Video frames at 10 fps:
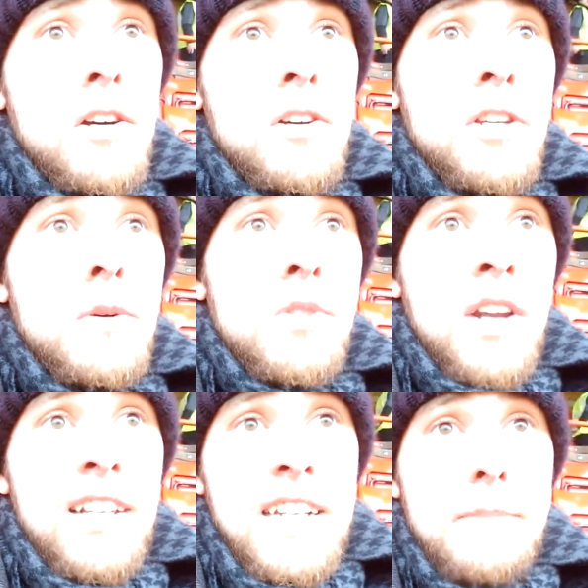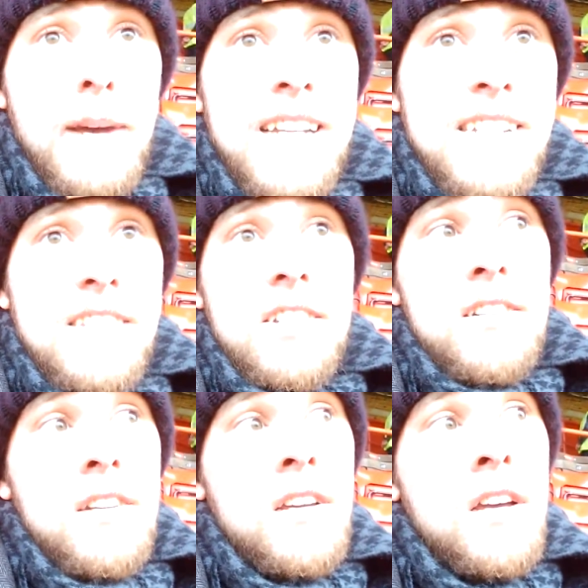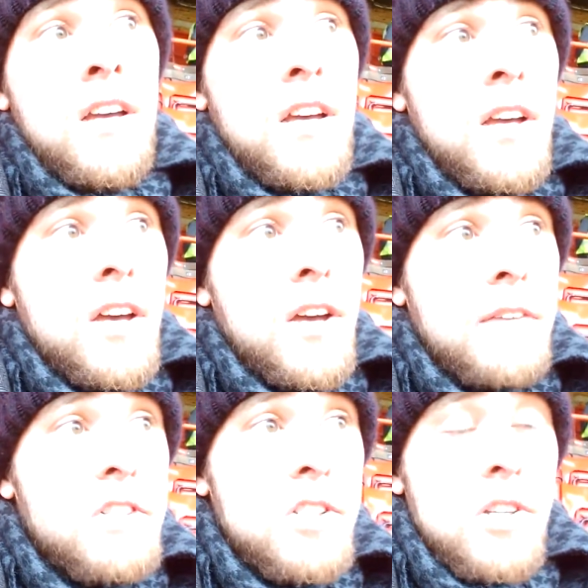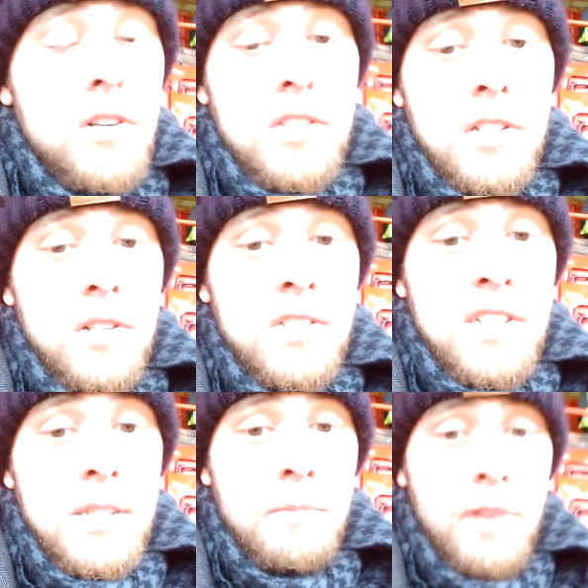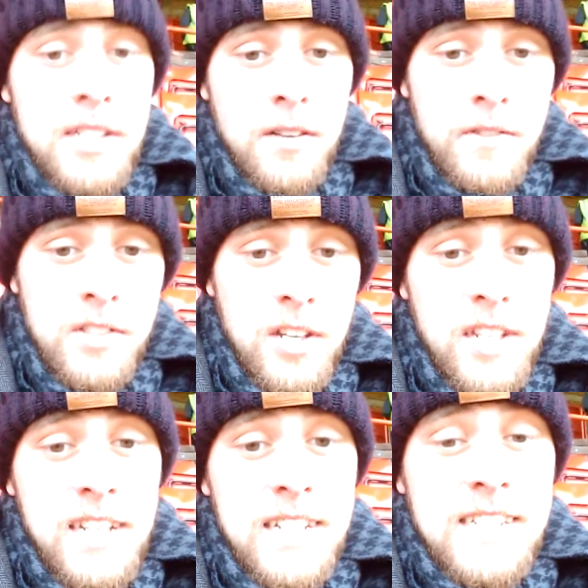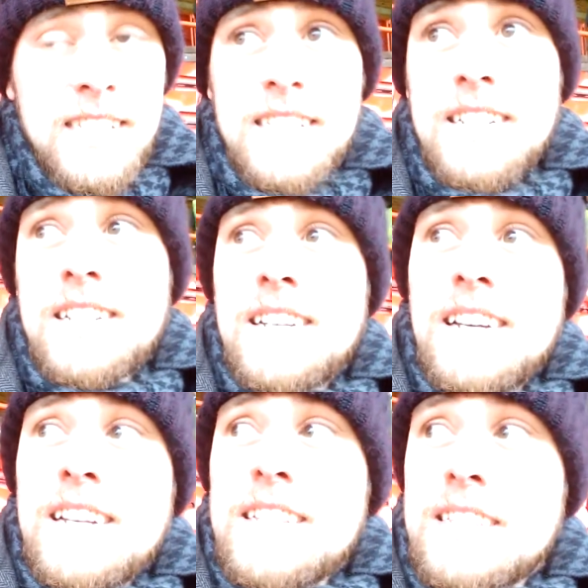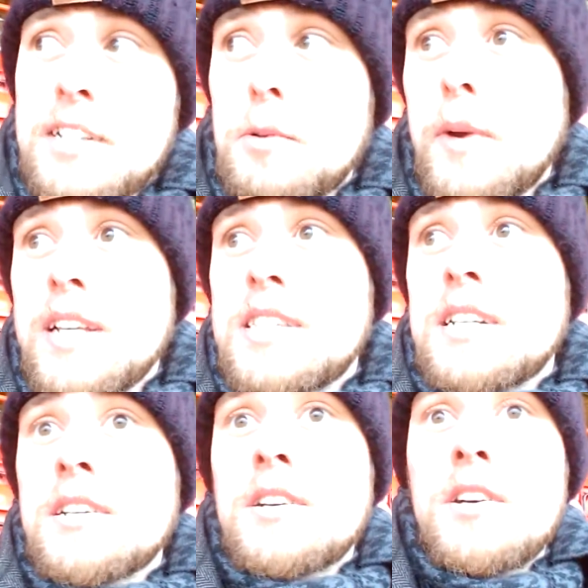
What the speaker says: no news on Alex Pattison. I've just talked to York City's press officer. He's still waiting